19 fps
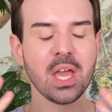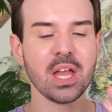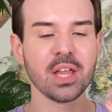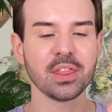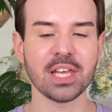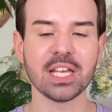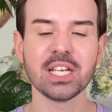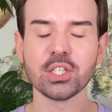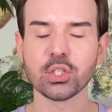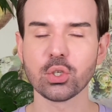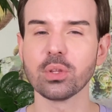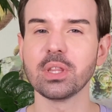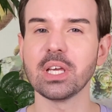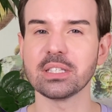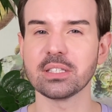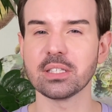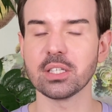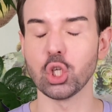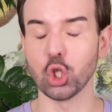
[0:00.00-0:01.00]
that is so
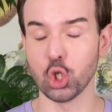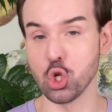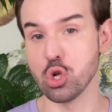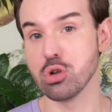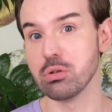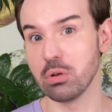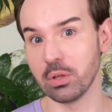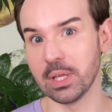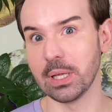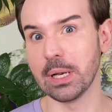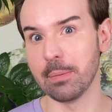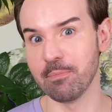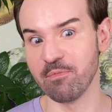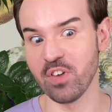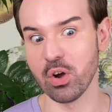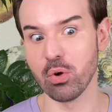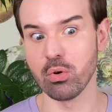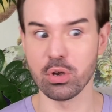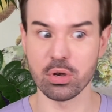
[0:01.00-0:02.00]
that you know that I'm
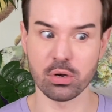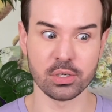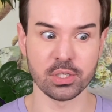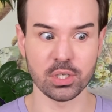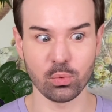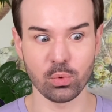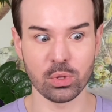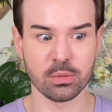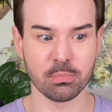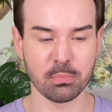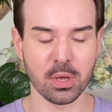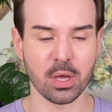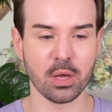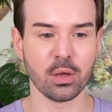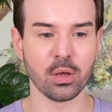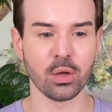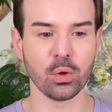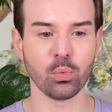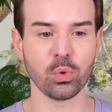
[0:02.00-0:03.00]
very
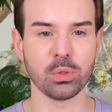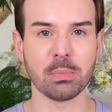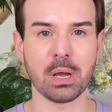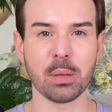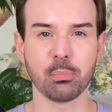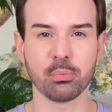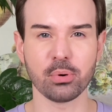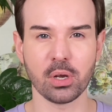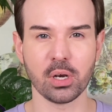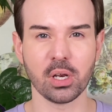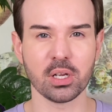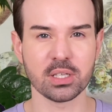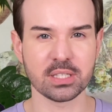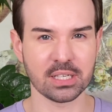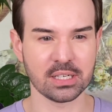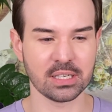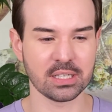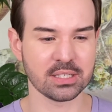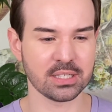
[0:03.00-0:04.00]
nerdy with my products
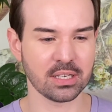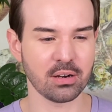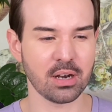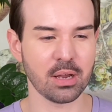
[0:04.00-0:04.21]
and etc.